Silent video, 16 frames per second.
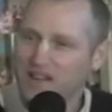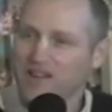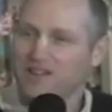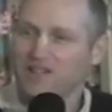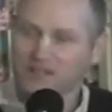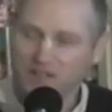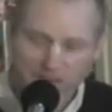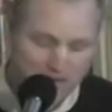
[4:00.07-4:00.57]

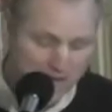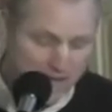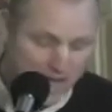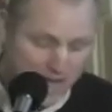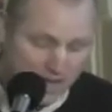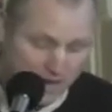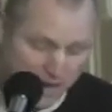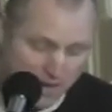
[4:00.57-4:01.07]
hungry
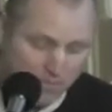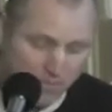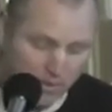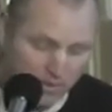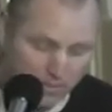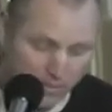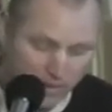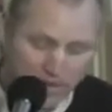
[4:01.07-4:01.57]
and
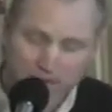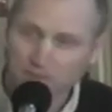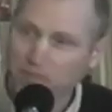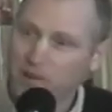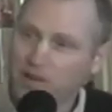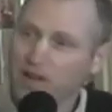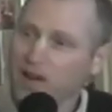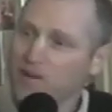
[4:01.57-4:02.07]
humble.
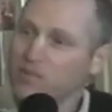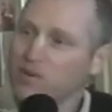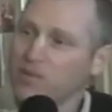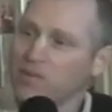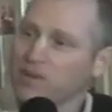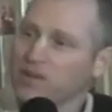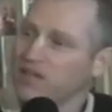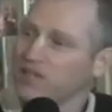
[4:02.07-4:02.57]
Be
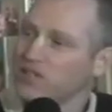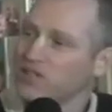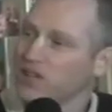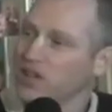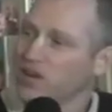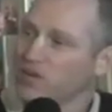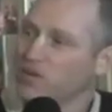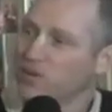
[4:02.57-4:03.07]
humble because
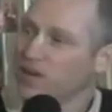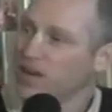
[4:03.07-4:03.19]
we're